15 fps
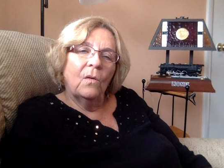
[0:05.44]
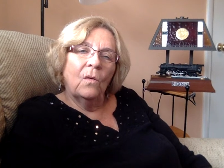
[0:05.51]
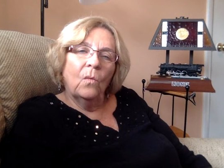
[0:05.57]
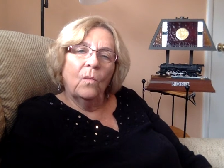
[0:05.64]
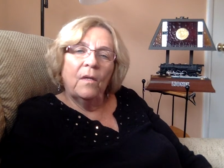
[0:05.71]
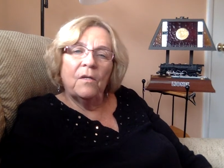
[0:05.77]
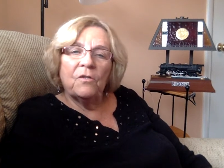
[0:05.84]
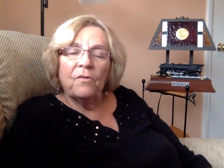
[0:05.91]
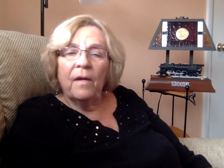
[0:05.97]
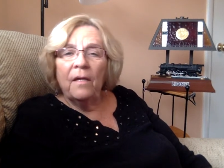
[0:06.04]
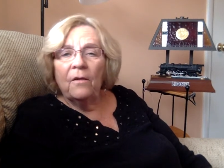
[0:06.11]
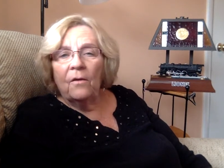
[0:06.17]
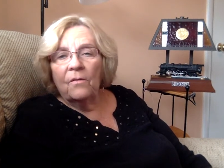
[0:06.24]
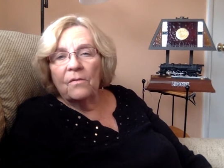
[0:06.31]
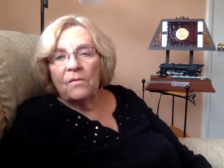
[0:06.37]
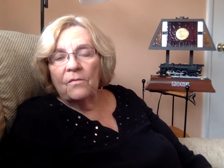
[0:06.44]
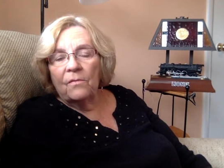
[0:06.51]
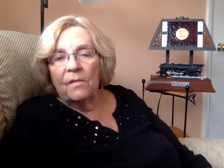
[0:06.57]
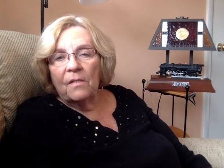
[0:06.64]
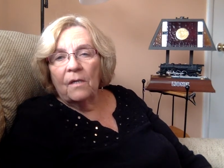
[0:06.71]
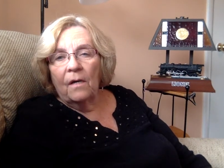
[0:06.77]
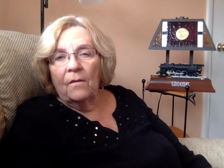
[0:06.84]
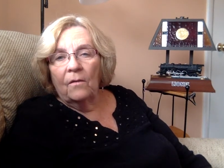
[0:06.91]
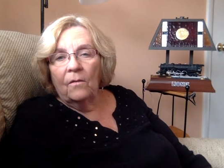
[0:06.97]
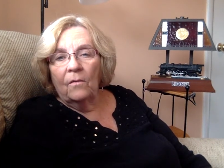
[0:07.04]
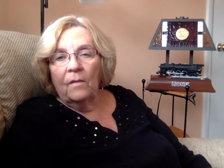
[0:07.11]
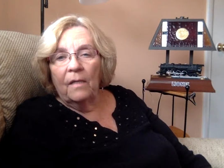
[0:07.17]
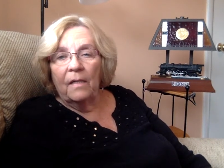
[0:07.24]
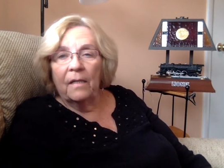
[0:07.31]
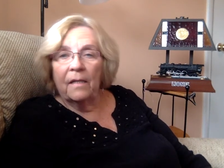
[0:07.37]
When a train goes through a tunnel
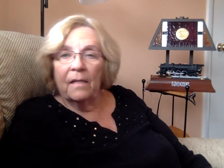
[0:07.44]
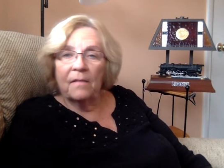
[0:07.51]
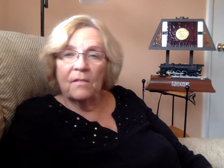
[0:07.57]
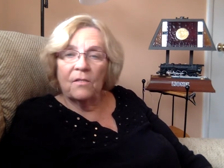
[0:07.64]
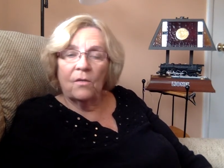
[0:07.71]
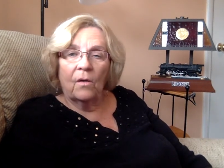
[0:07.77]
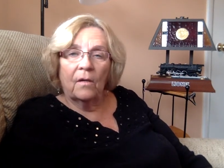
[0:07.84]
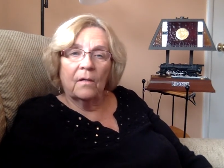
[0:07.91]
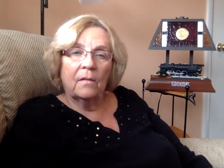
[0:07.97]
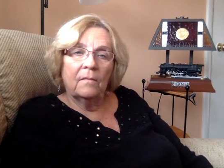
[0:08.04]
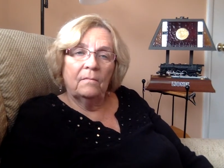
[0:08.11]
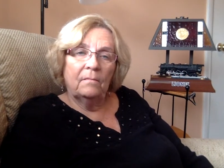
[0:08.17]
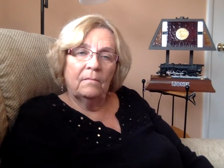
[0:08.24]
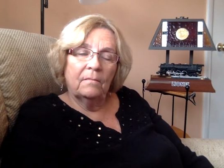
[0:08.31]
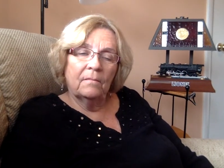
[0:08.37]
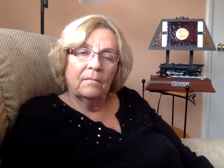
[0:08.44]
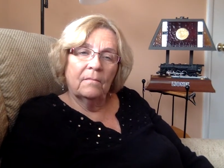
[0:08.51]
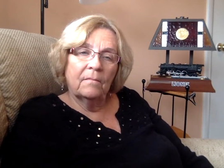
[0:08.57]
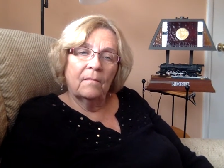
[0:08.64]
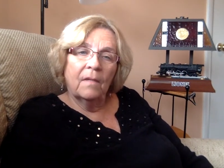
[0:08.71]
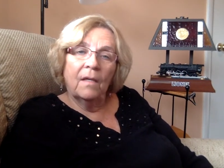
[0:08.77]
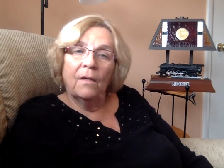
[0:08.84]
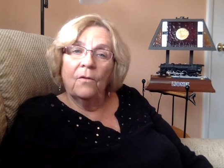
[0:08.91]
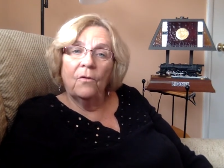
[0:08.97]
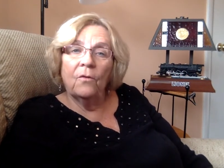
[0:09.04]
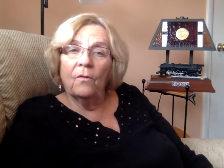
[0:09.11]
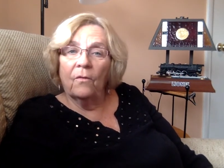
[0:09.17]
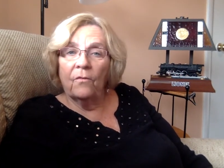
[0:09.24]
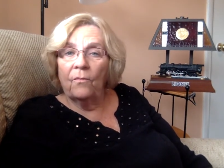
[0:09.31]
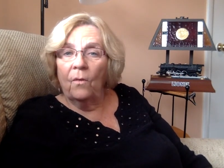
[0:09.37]
and it gets dark, you
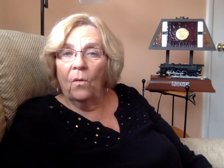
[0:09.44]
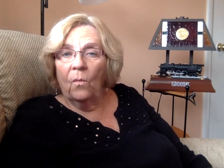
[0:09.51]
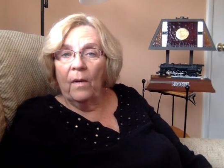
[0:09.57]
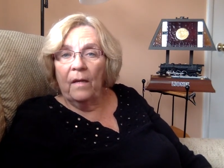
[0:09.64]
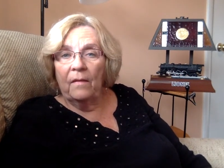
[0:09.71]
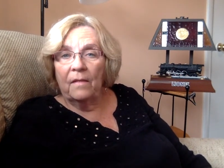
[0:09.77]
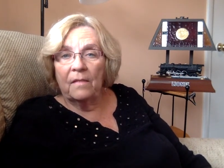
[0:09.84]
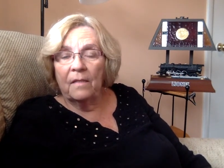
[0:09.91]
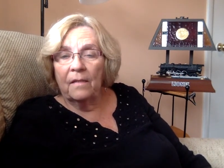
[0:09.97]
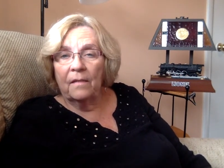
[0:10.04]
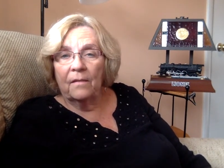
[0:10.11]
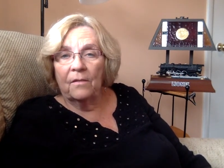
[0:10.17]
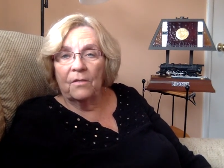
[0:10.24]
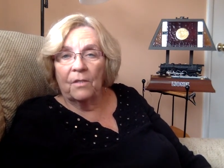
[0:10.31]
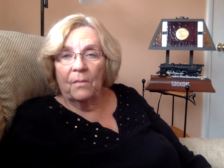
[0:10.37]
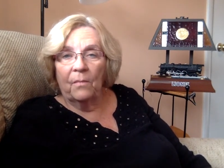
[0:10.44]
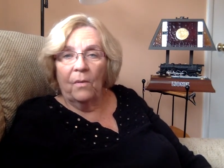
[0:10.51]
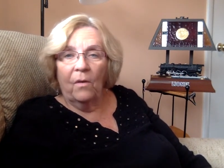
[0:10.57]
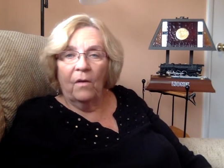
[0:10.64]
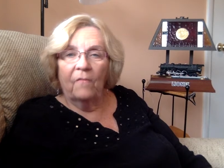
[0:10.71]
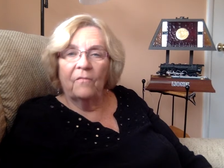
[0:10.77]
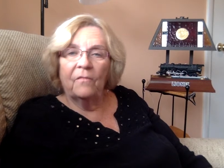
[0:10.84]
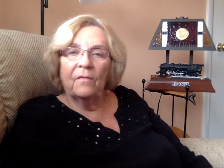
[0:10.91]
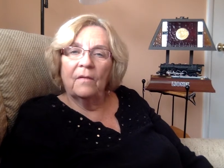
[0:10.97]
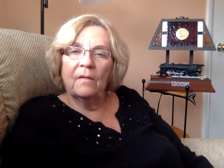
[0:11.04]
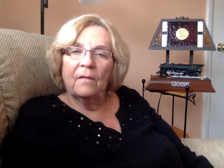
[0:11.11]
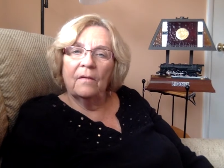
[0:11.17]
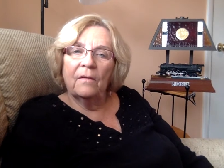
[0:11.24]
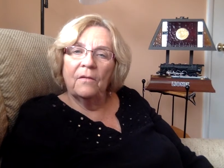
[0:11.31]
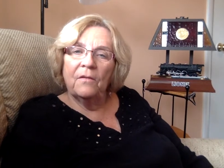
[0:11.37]
don't throw away the ticket and jump off.
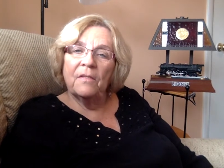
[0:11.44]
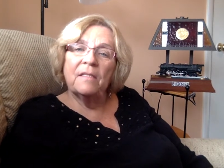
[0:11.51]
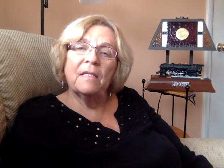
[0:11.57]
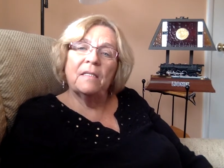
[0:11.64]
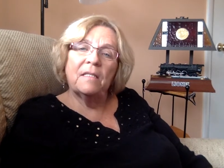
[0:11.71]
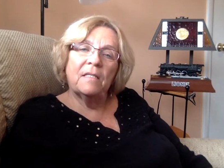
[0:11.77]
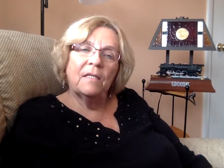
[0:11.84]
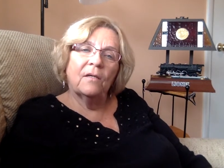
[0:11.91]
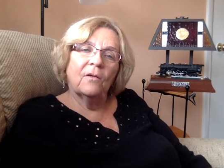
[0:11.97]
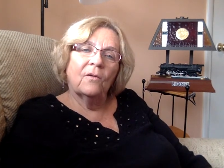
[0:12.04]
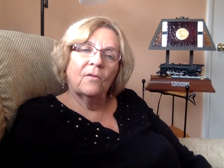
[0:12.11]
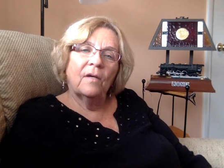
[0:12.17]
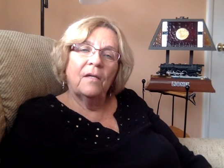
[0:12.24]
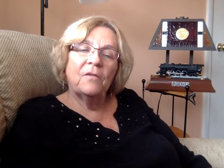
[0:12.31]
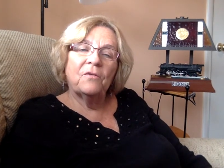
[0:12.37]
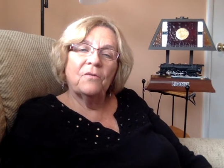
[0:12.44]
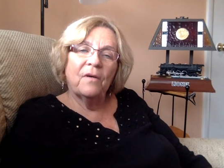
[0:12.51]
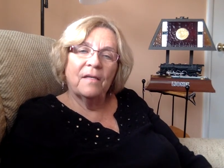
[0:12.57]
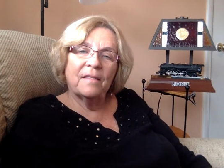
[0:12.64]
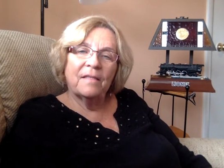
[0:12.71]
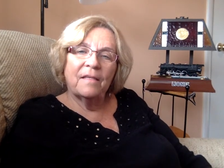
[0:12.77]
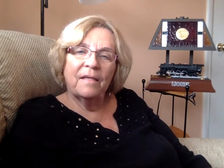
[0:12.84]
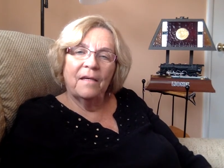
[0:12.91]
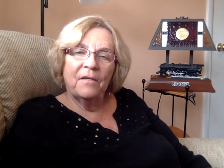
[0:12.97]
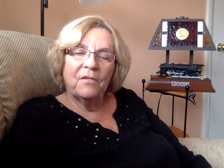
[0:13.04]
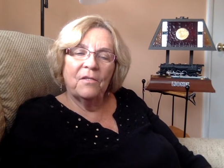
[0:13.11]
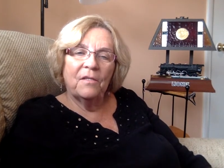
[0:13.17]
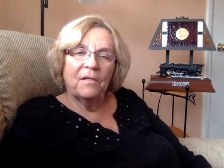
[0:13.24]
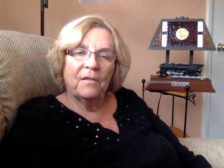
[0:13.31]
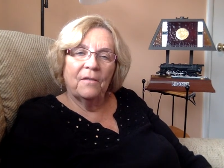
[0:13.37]
You sit still and trust the
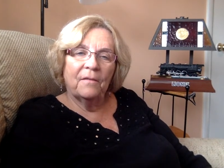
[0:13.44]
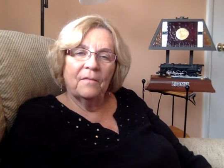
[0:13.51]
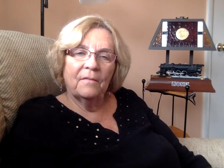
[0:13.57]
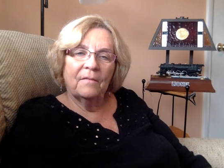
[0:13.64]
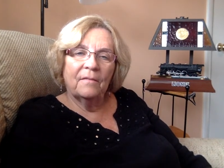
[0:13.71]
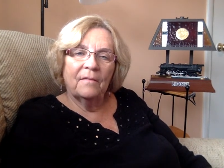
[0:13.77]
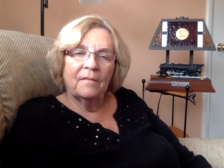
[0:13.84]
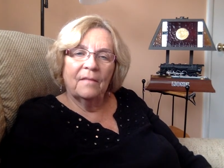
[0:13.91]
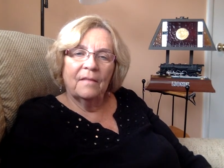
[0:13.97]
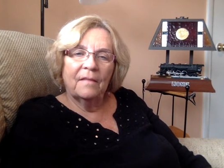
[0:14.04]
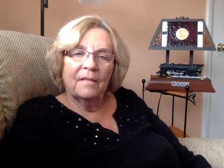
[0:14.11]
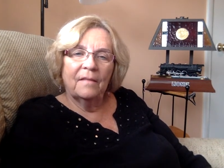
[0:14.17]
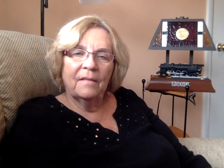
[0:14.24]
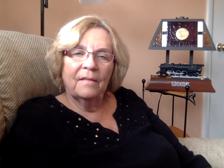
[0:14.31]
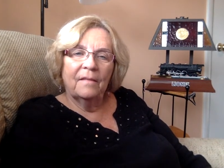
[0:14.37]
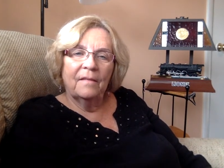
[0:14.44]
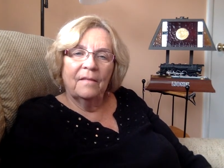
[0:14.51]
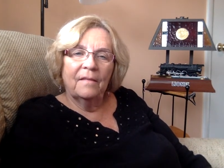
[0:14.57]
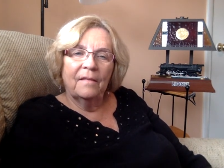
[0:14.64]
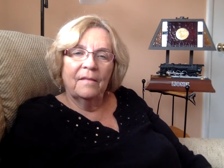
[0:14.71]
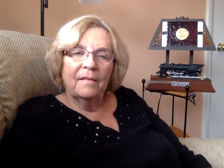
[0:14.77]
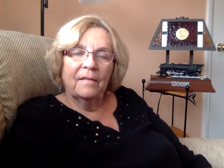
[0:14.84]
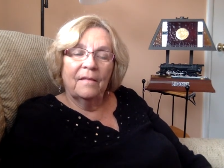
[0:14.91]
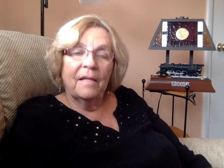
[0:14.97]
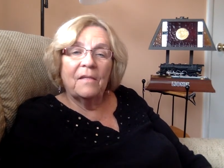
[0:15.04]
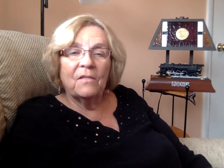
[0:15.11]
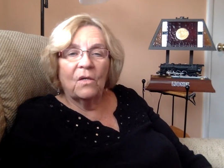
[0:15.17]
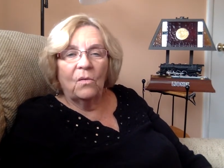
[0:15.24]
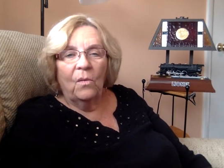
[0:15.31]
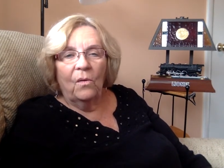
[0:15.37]
engineer.
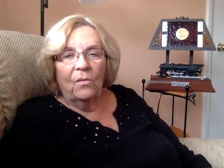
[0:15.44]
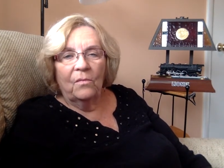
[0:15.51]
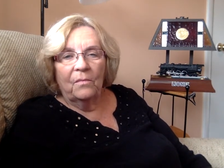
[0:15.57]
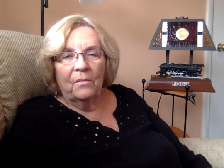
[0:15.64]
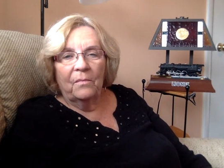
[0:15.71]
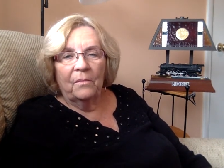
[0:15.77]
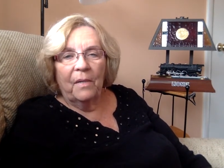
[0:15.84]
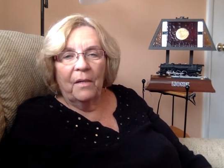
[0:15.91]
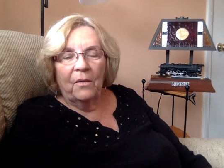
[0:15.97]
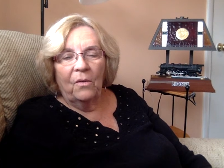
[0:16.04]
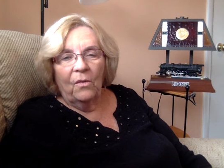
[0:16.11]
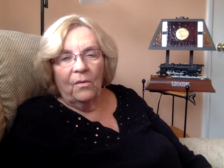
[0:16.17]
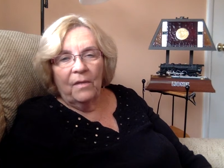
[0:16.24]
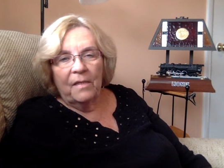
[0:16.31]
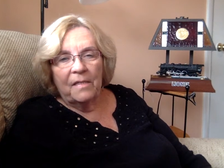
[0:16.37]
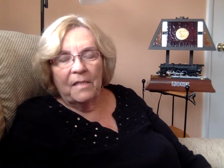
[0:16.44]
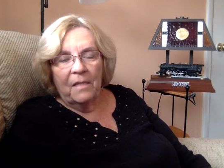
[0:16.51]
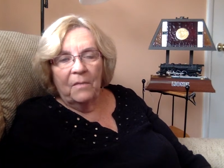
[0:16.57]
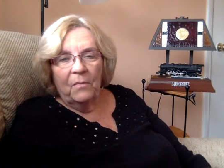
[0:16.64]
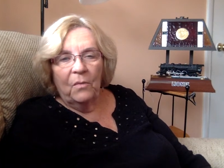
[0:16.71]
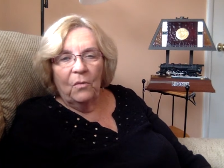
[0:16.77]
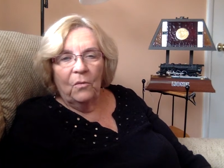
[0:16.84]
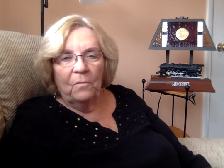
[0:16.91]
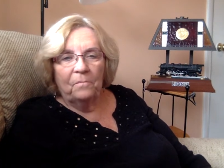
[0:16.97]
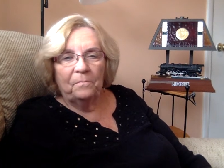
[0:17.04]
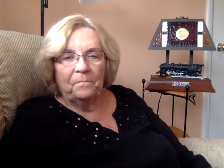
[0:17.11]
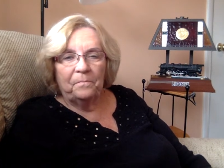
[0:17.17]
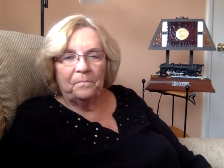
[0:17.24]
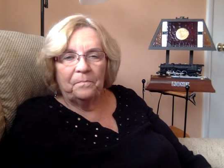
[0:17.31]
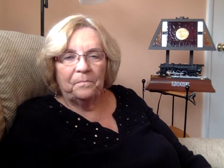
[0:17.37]
That's a quote by Corrie ten Boom.
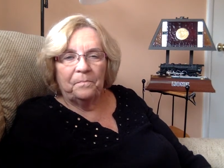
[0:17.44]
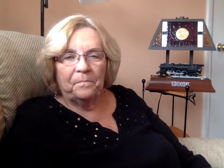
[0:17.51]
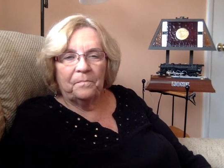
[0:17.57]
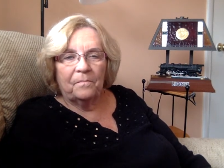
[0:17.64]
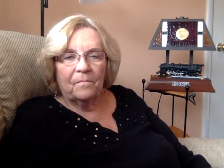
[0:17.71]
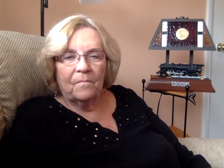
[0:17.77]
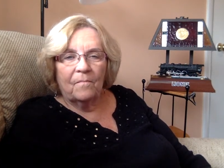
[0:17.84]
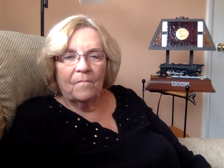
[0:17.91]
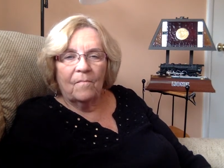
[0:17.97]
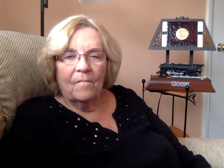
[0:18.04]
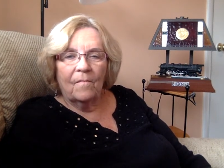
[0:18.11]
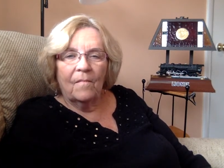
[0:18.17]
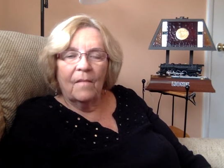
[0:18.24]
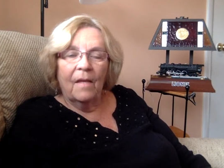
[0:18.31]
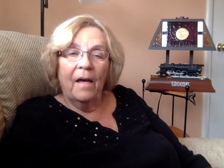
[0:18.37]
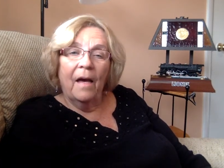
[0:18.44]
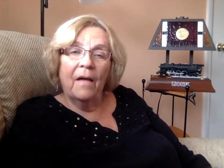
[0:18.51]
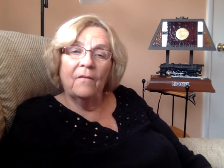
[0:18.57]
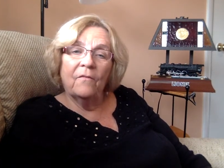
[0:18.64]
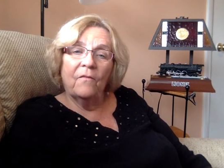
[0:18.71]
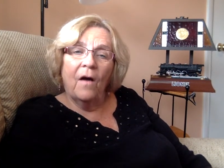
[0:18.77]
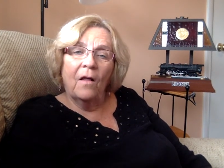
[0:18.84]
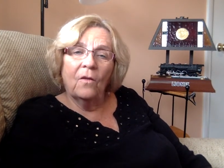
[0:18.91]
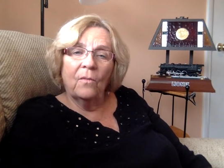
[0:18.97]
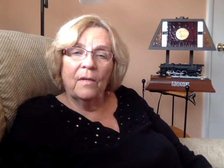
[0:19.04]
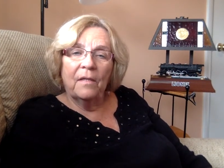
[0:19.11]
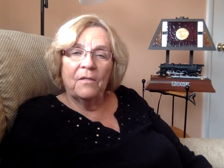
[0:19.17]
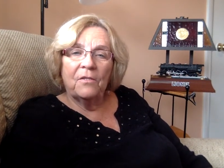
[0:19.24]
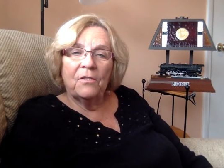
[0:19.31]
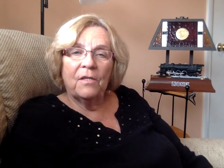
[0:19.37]
And the
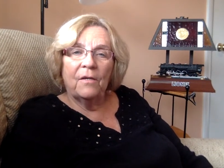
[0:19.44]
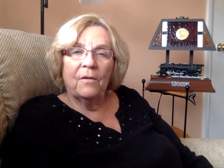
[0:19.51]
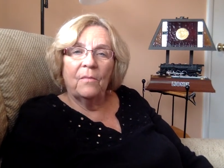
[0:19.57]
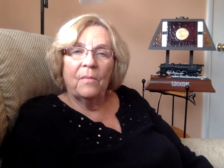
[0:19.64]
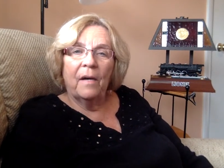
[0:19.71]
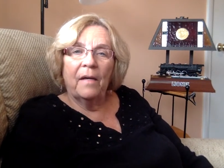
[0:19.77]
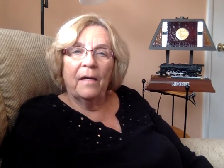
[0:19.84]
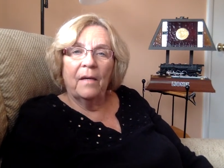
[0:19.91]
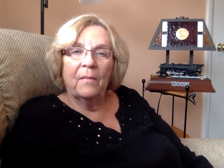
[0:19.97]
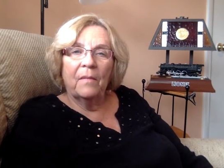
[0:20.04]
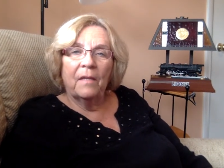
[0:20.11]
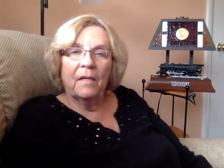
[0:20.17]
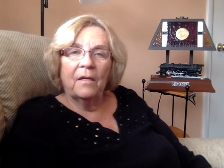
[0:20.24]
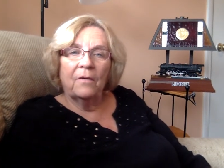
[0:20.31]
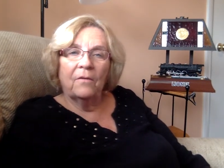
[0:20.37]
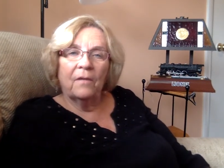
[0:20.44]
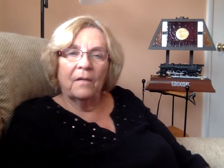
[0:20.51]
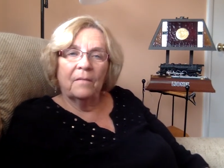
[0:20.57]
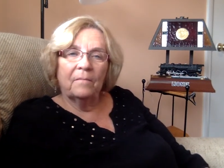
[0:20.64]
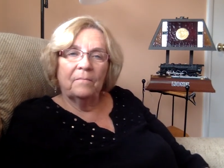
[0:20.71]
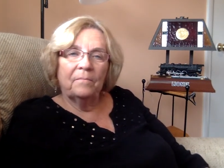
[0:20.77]
following is shared by M. Gingrich.